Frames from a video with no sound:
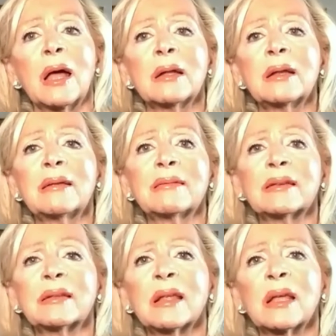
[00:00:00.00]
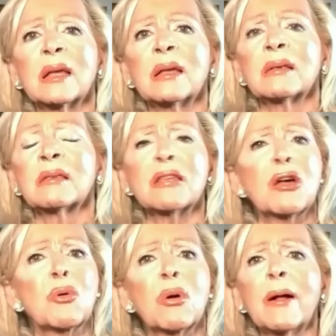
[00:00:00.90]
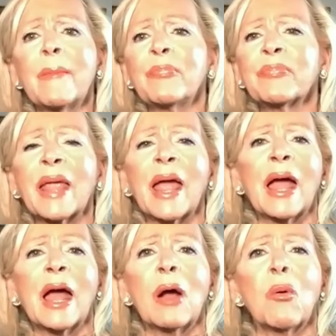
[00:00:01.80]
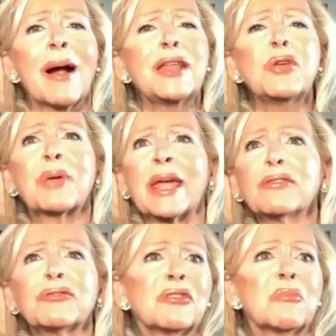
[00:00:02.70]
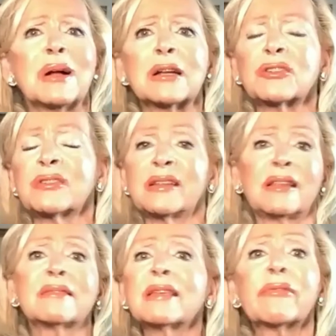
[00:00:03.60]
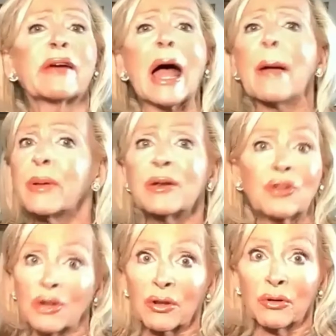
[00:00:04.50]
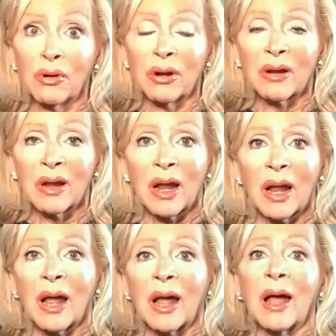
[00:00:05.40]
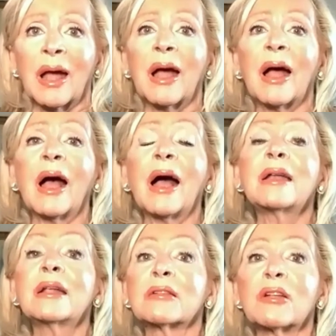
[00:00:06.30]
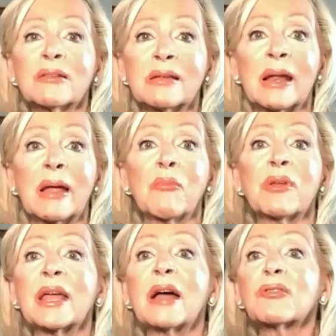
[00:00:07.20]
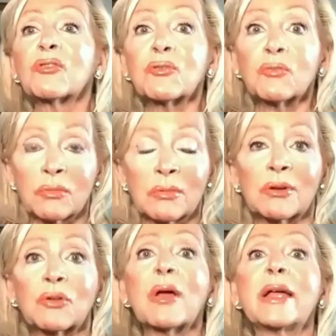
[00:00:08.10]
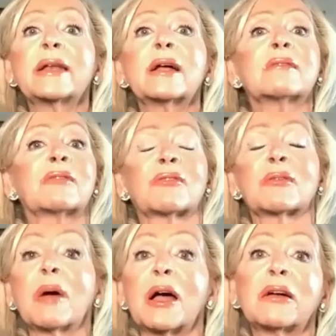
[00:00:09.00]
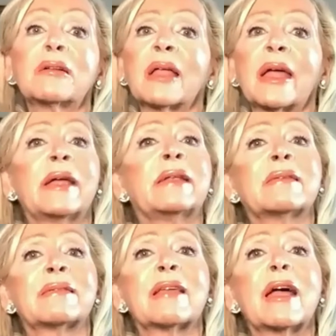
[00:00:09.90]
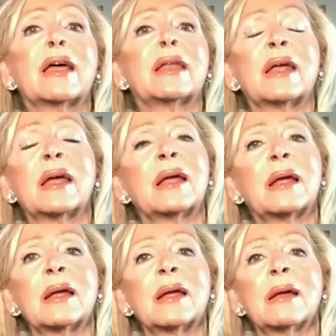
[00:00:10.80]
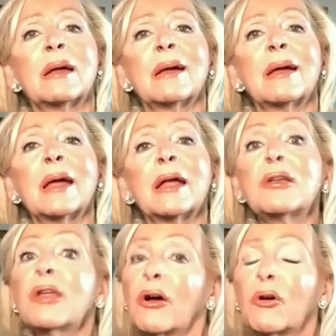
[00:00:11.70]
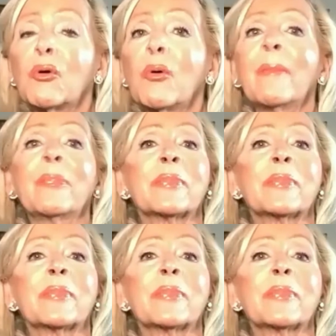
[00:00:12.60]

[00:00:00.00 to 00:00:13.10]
And he said, so why do you care so much? Did this ever happen to you? And I looked at him without trying not to smile and said, no,